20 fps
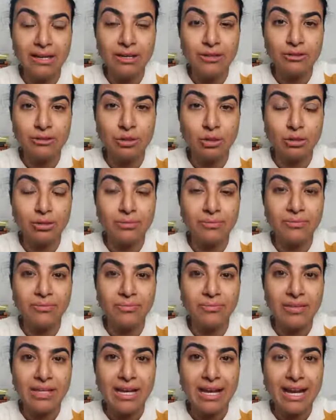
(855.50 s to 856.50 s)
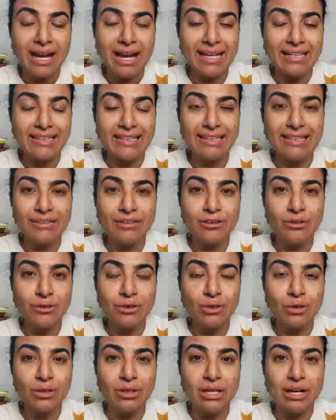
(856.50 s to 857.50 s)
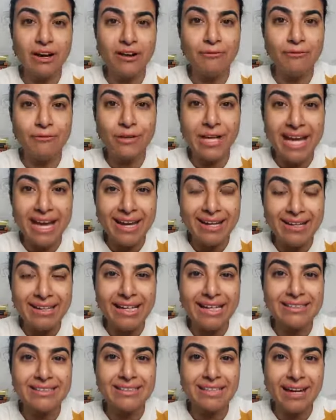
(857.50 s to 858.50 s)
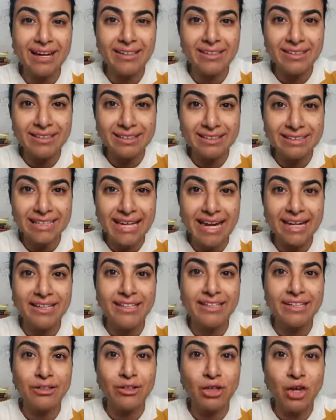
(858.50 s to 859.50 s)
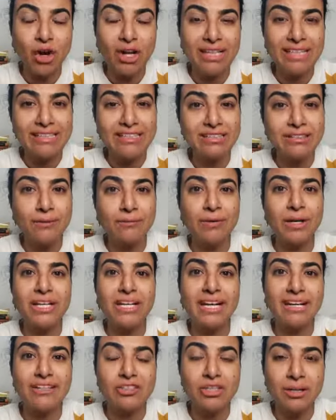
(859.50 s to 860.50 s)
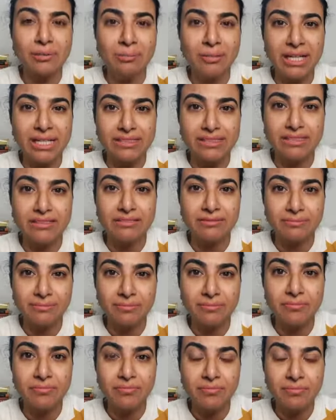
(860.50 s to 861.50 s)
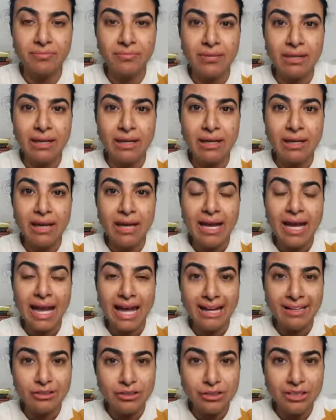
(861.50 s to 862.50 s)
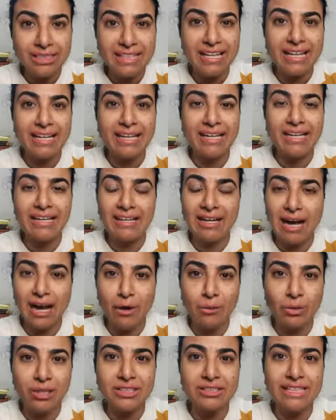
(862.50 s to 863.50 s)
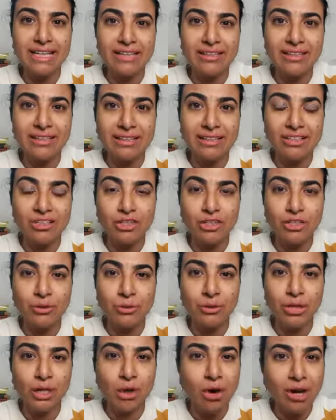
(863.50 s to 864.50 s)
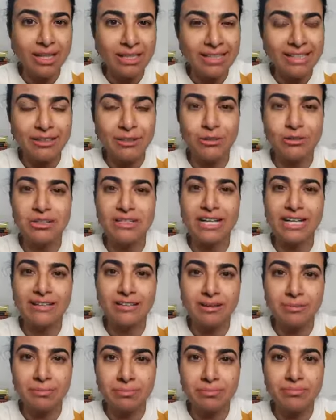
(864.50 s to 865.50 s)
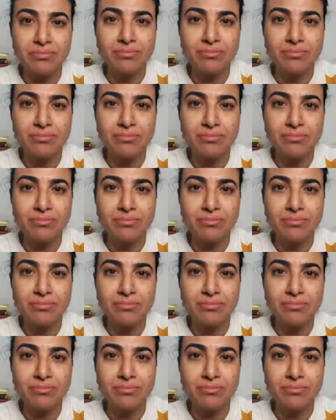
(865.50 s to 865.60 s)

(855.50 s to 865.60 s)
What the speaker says: So, I think, you know, awareness, understanding, knowledge is a financial bliss. And today, in our generation, we all need to stand up.